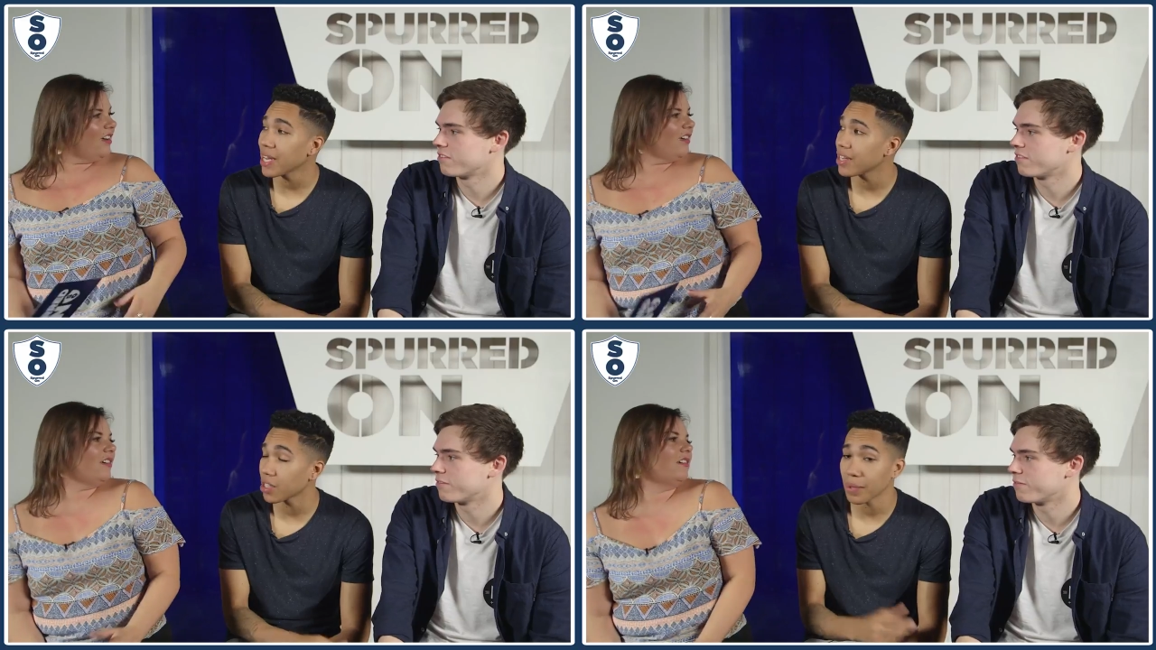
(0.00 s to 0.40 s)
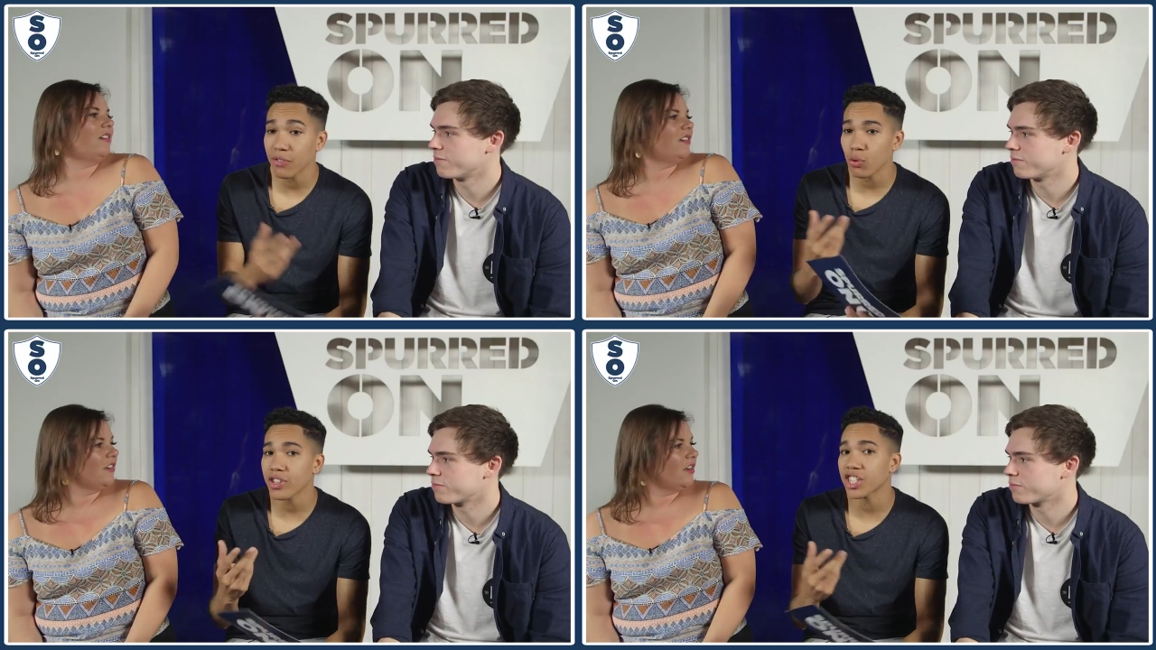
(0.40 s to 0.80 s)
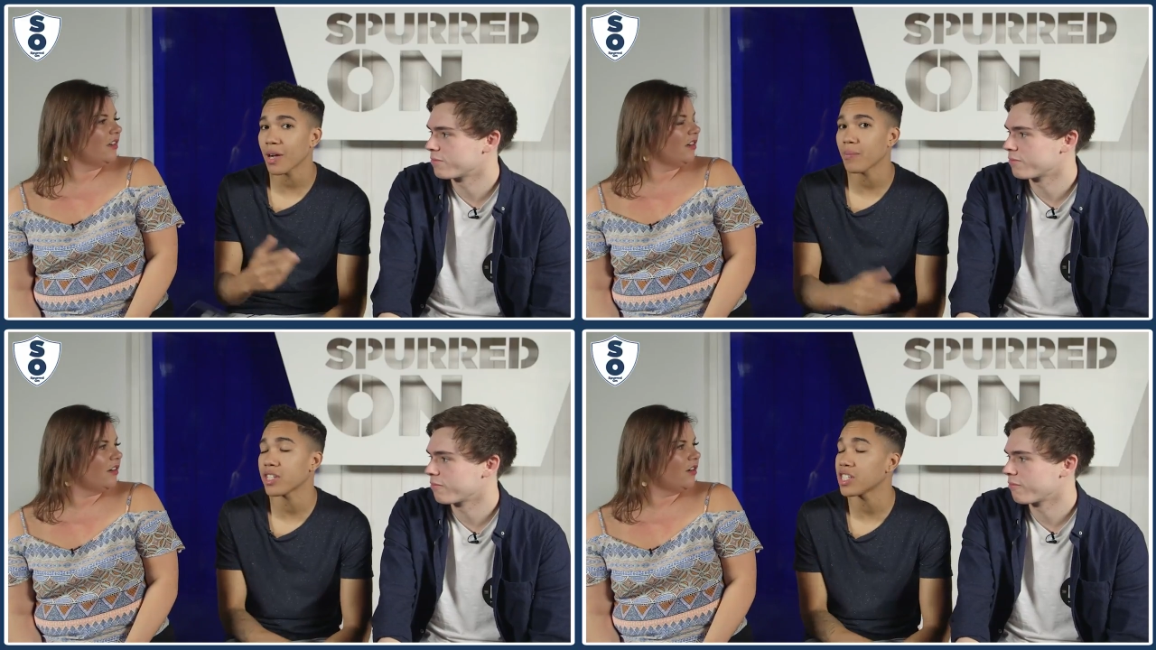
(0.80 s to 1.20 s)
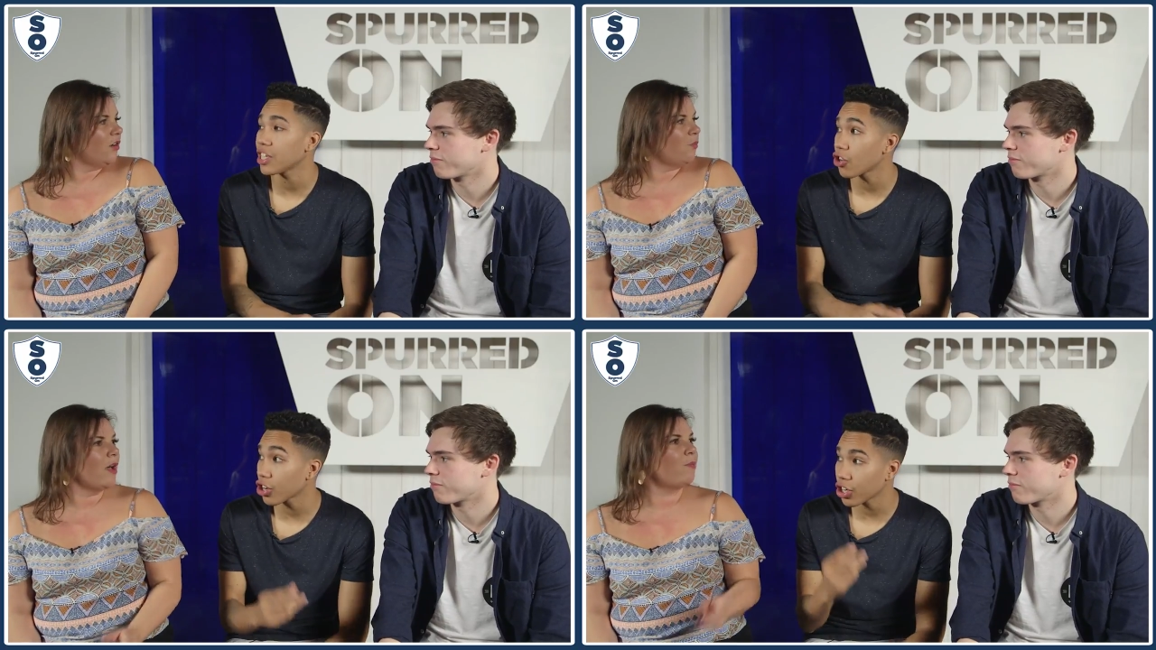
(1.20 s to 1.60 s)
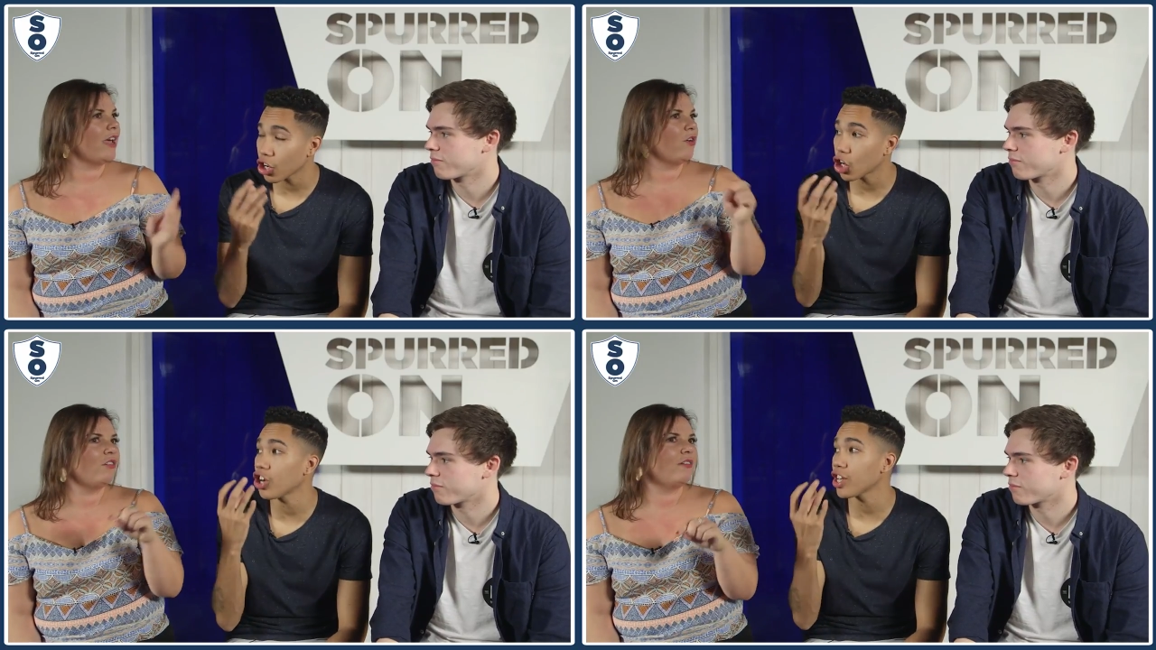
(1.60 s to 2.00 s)
Speaker 1: players? I mean, if we're in the Champions League,
Speaker 2: we're
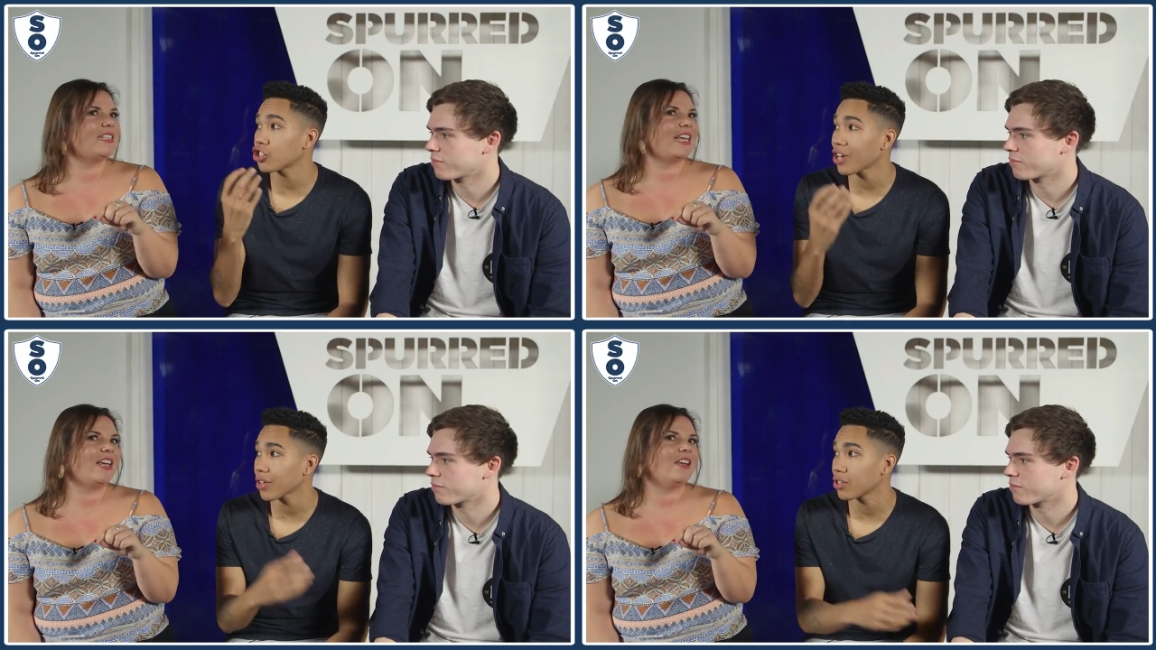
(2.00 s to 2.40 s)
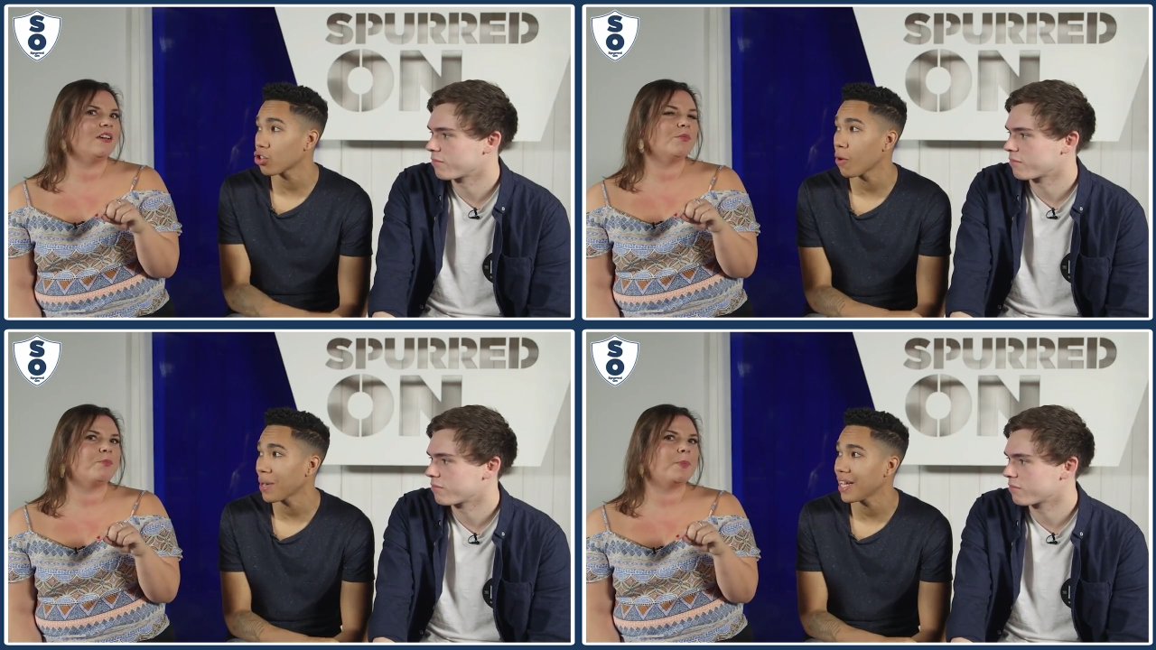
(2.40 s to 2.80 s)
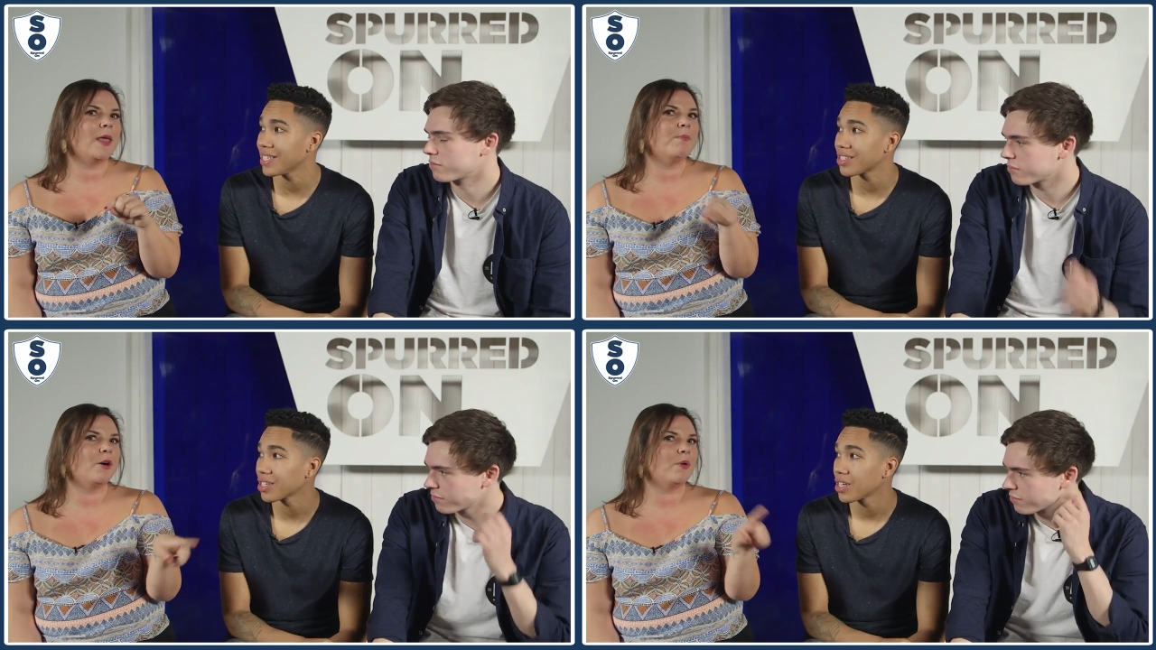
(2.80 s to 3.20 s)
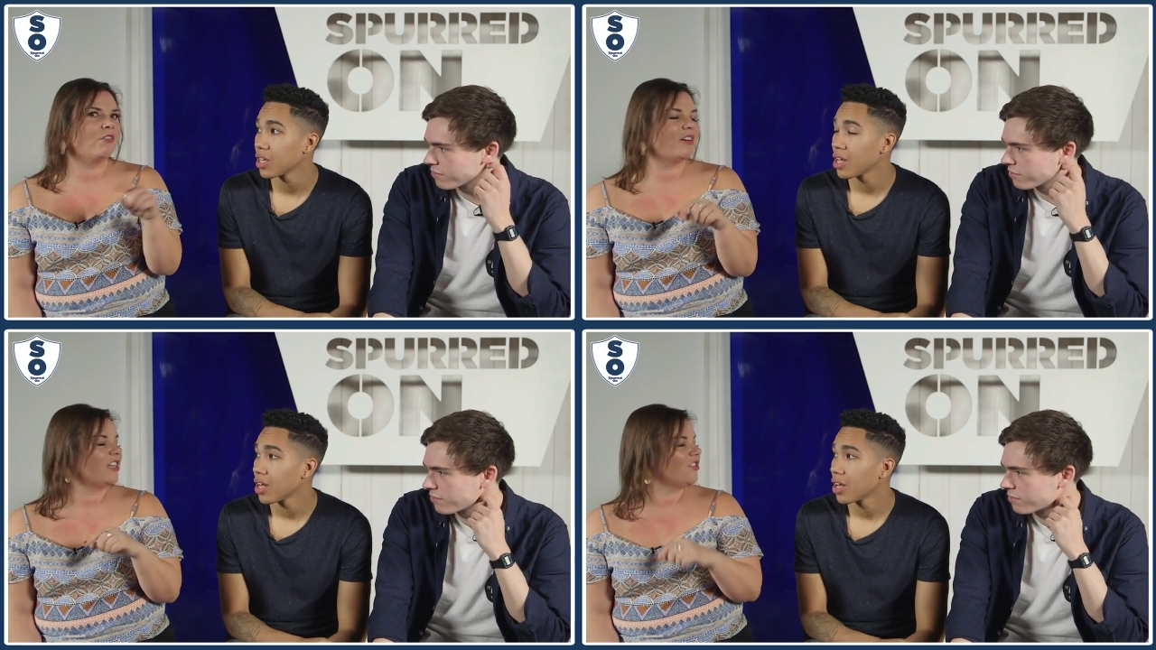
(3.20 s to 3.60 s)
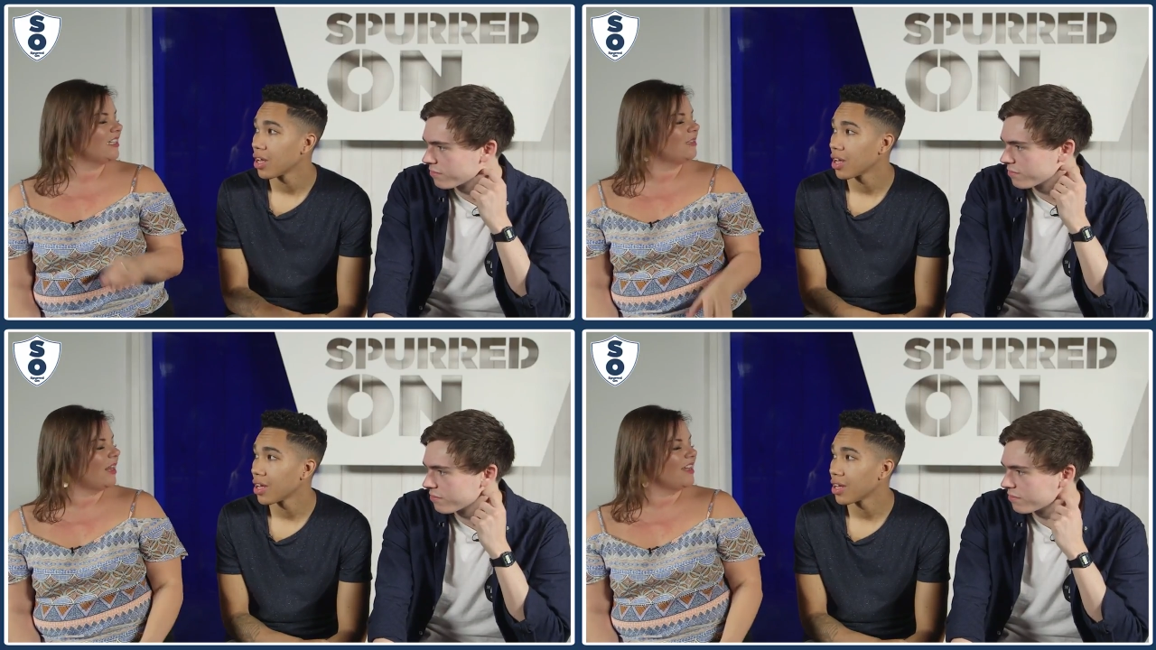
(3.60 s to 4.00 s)
going to attract the top players. But we're already
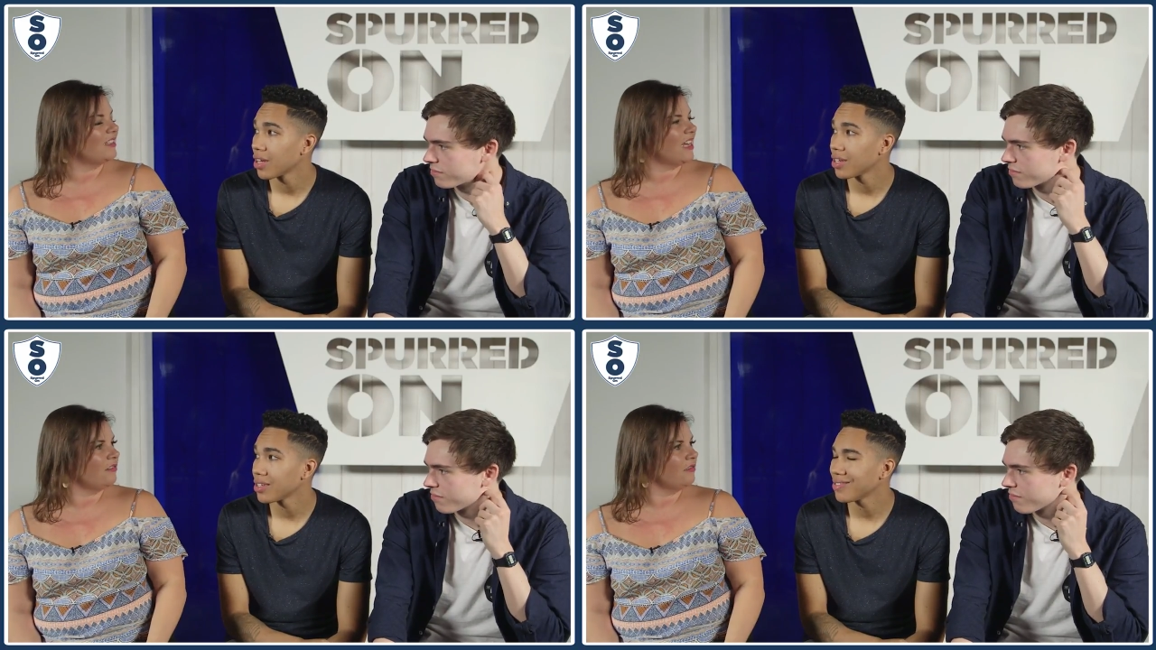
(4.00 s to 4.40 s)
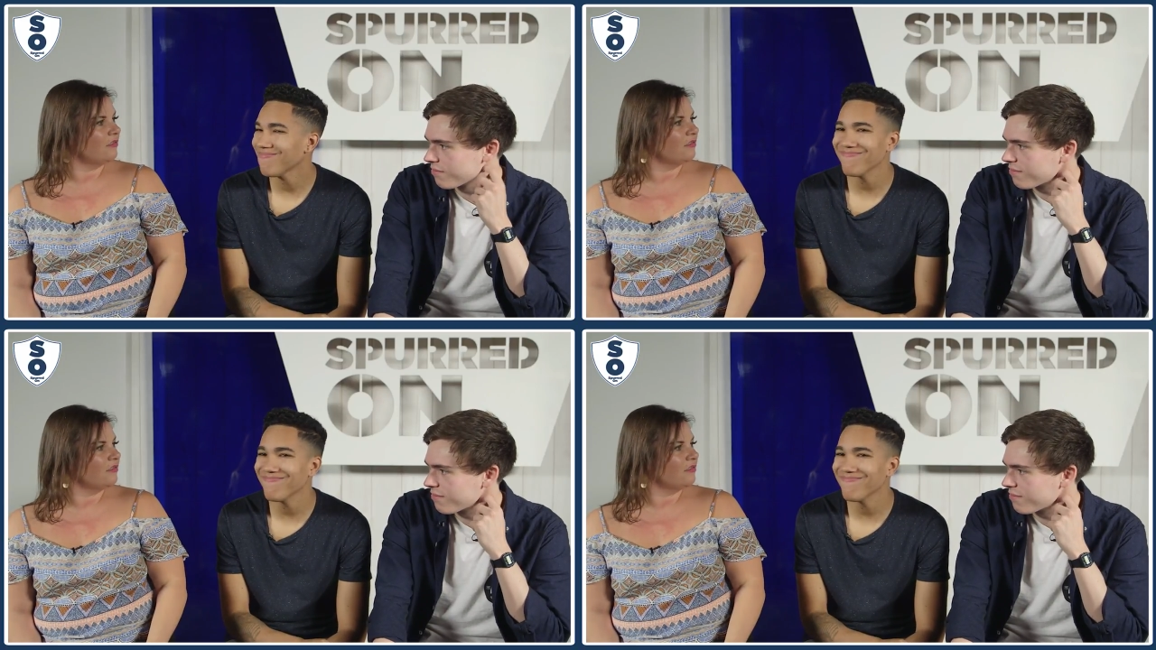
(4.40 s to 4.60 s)
attracting players now.